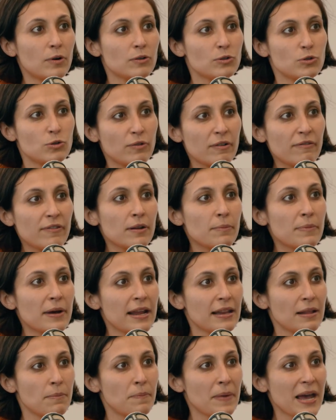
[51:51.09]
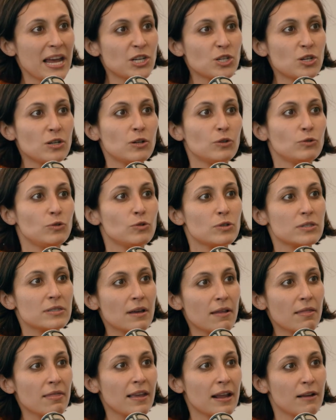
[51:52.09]
are driven by the passion or do
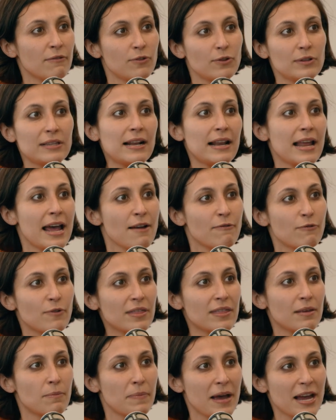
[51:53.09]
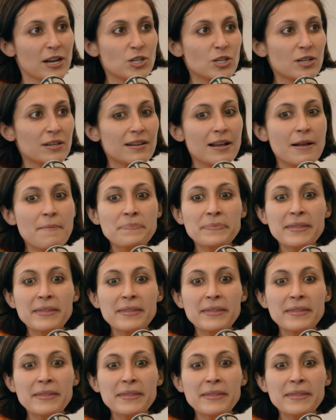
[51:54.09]
something for their life with the passion,